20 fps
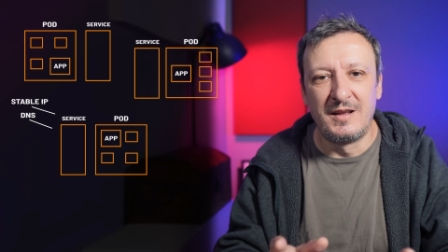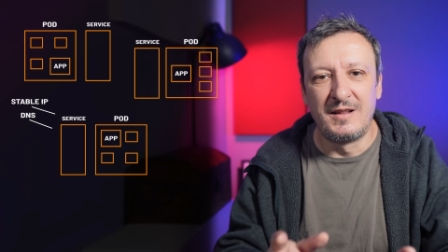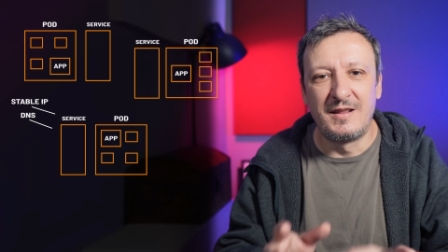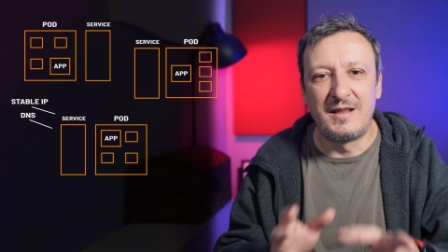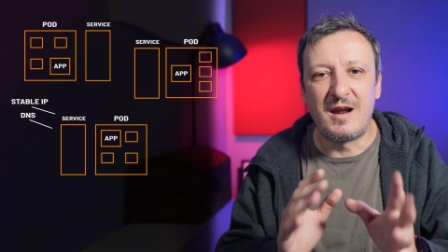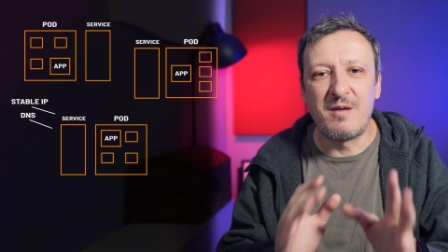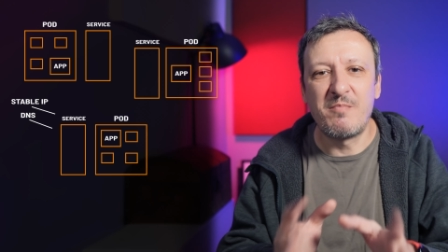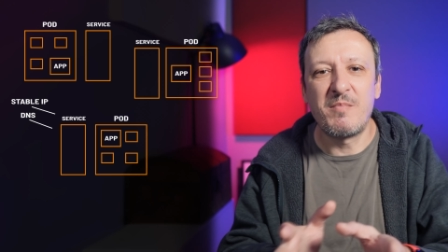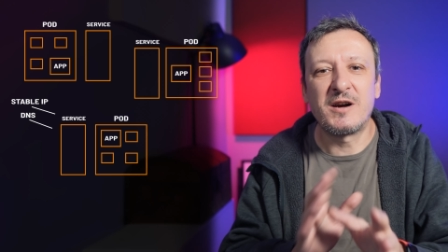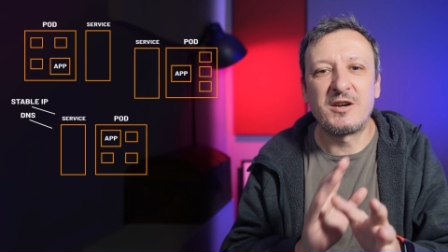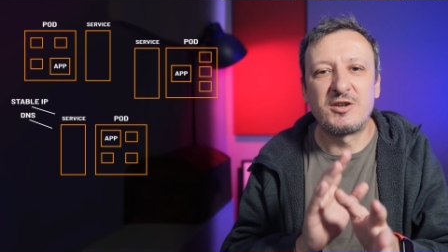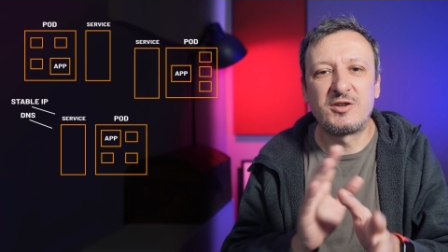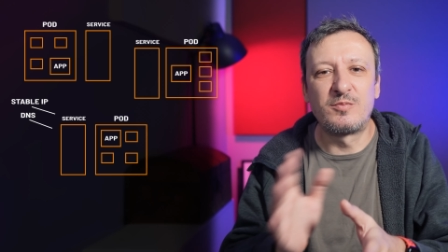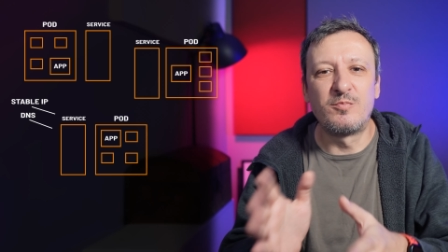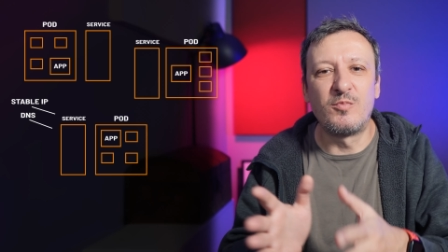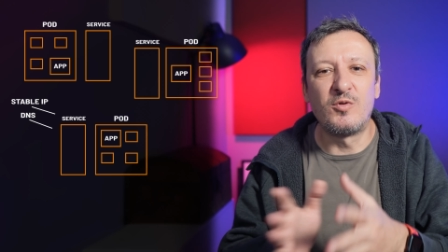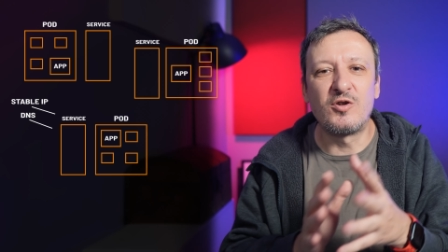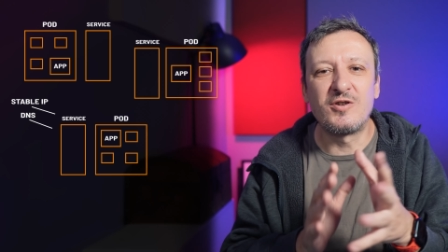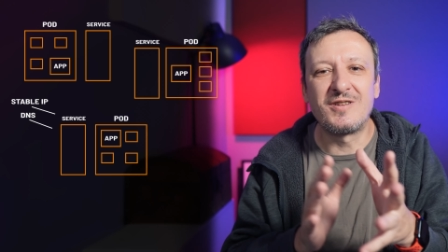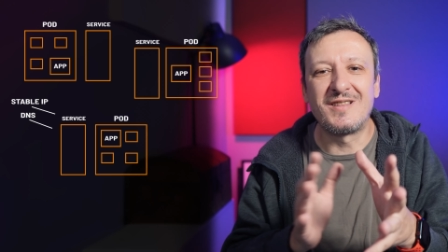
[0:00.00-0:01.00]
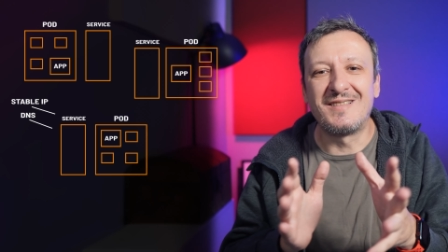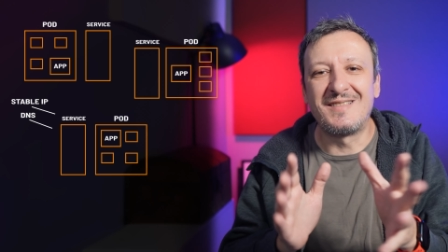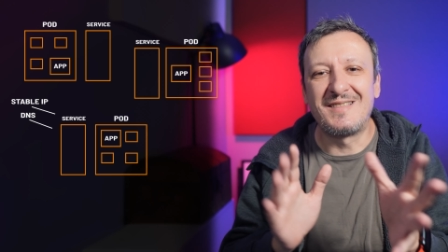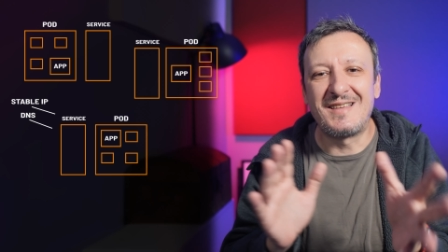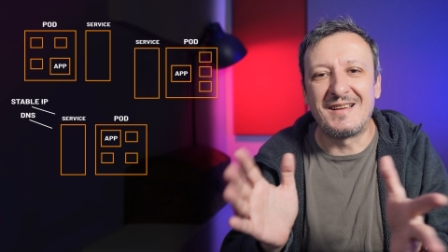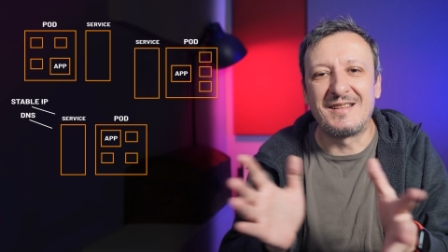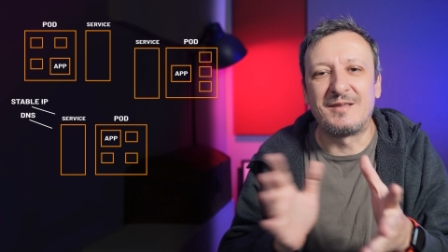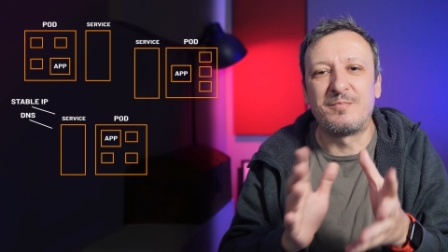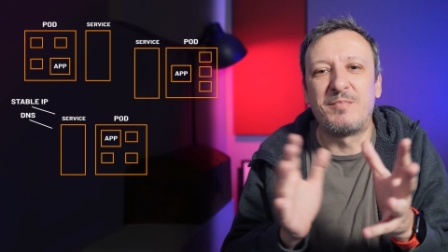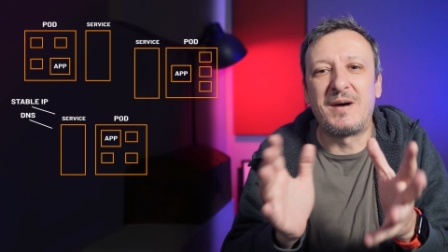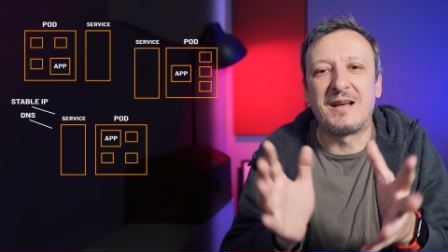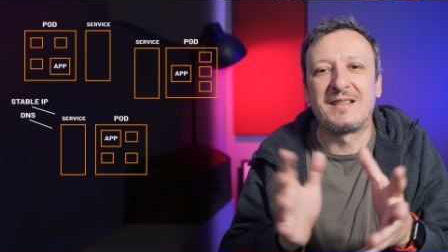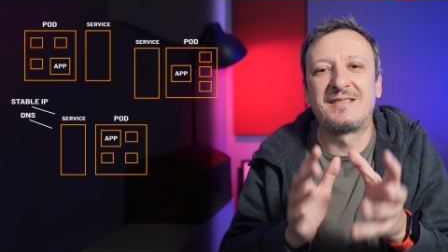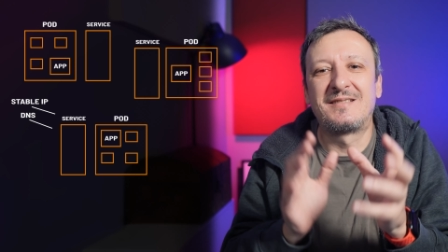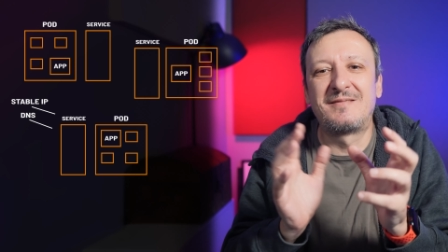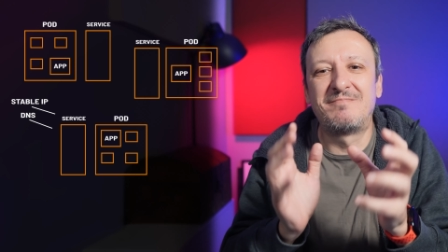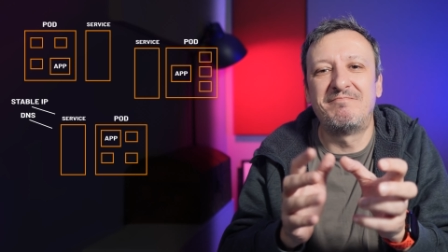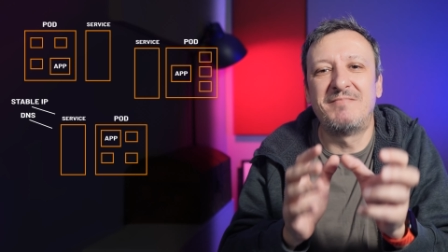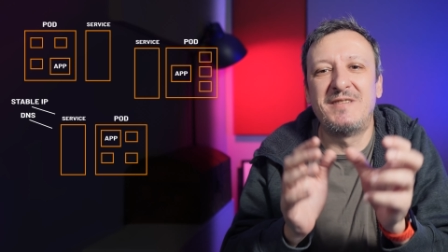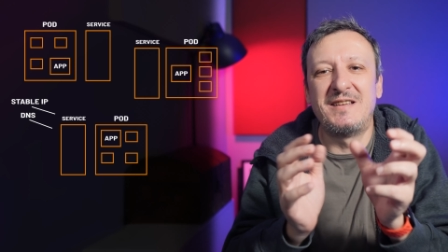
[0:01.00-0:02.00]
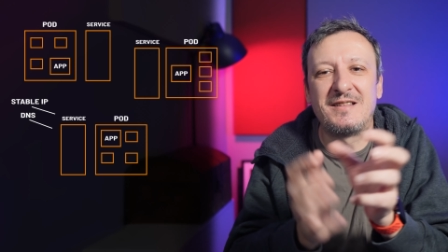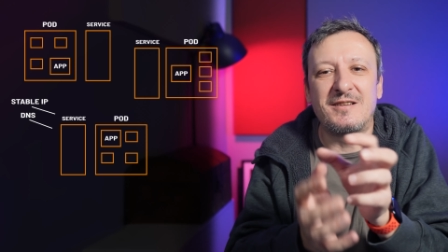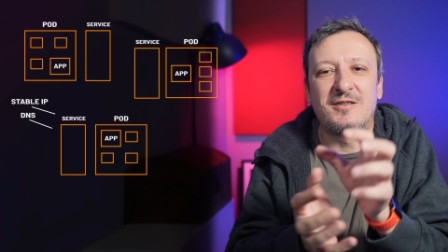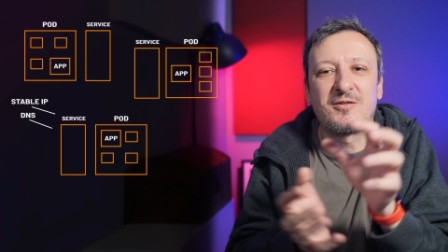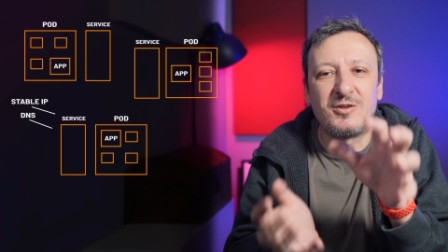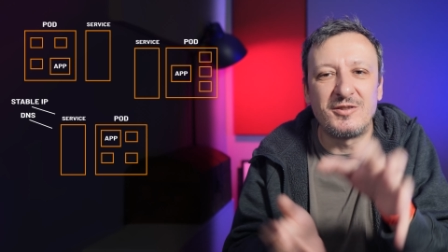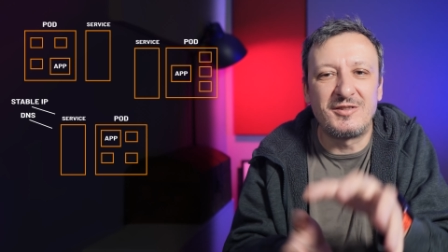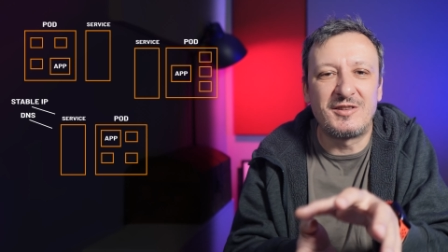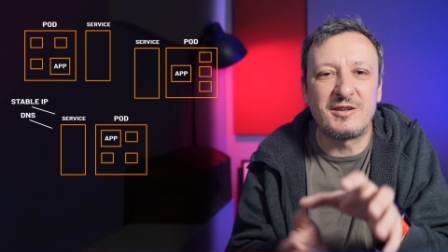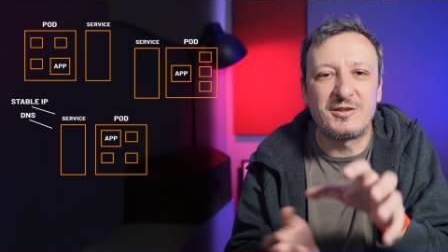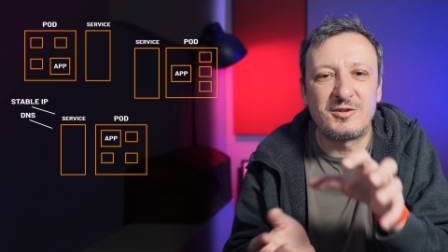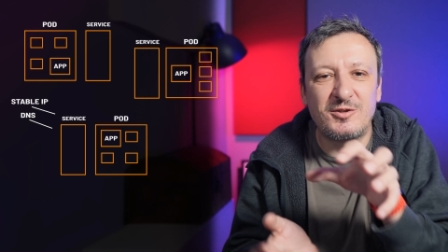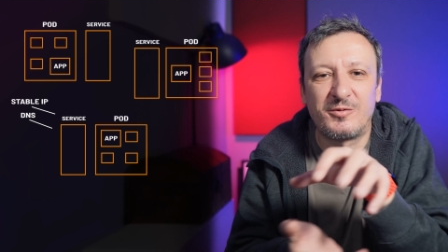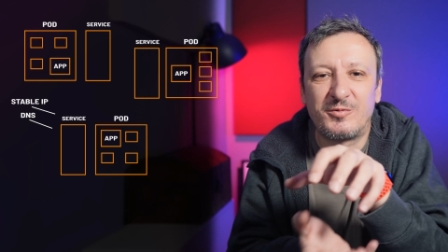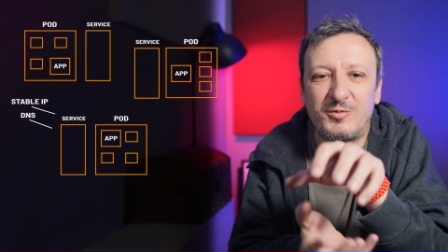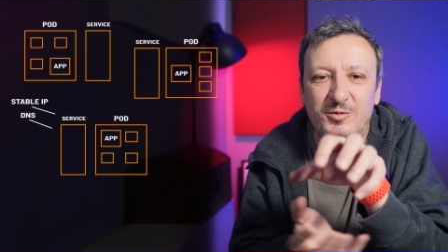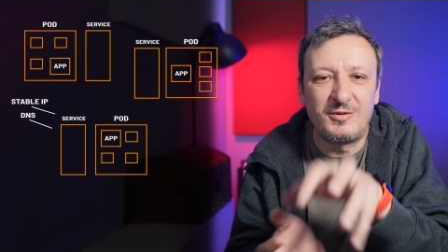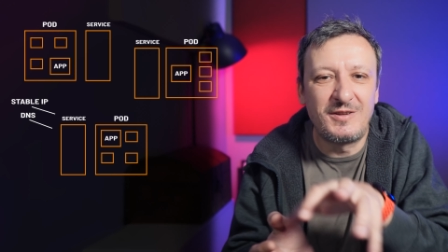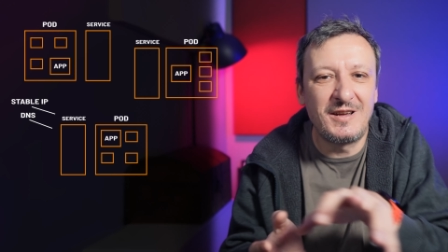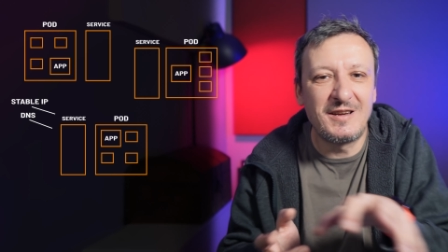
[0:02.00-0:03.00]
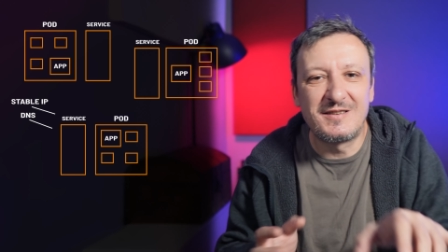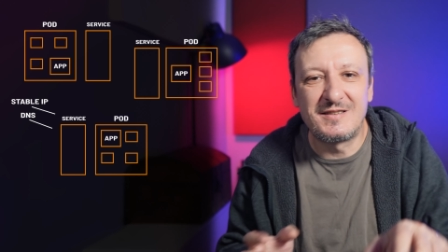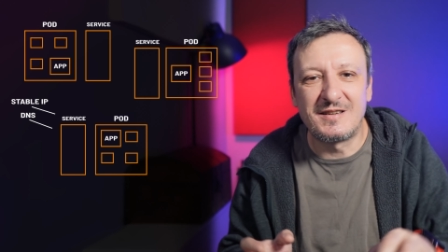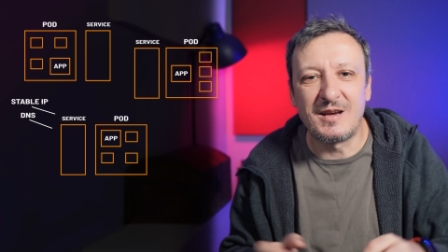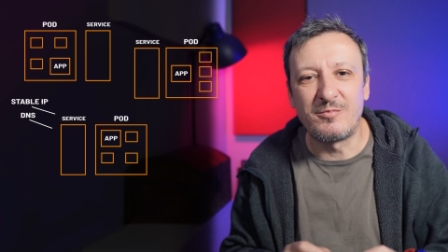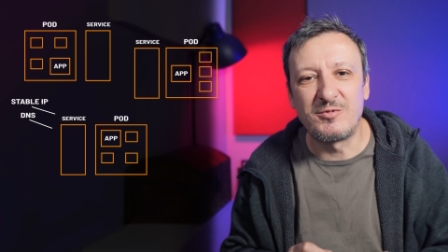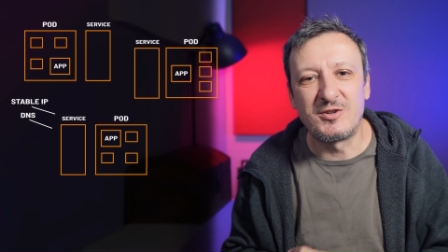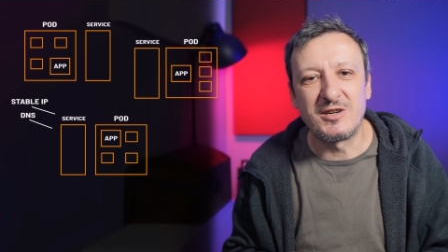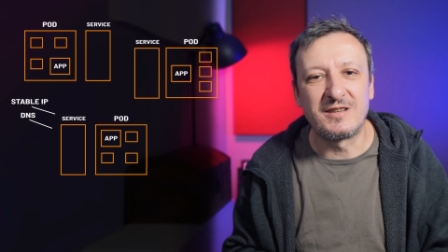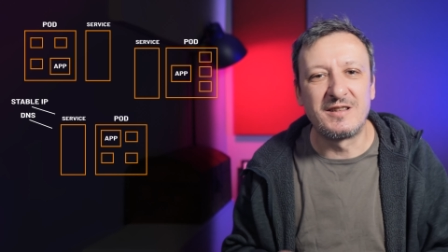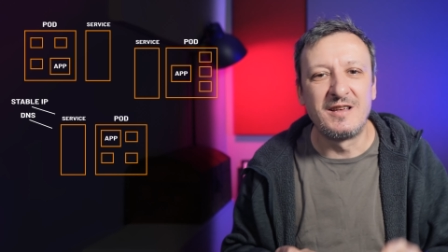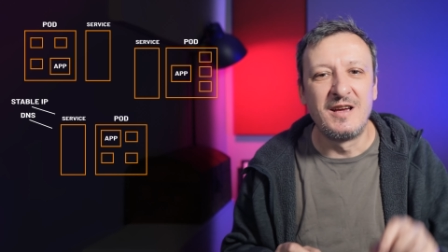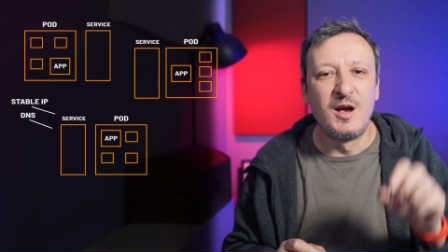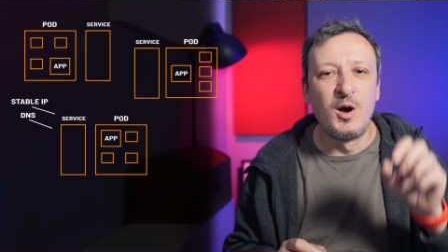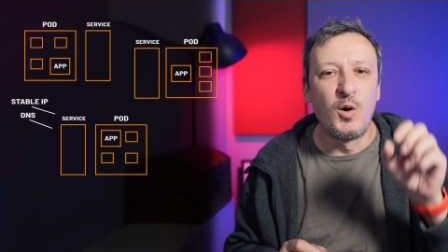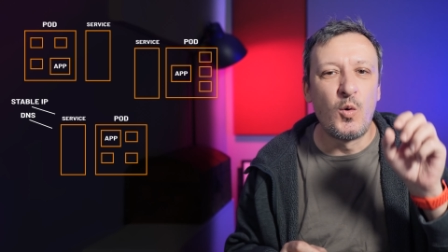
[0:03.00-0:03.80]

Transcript: They are much more than that, but in the context of today's subject,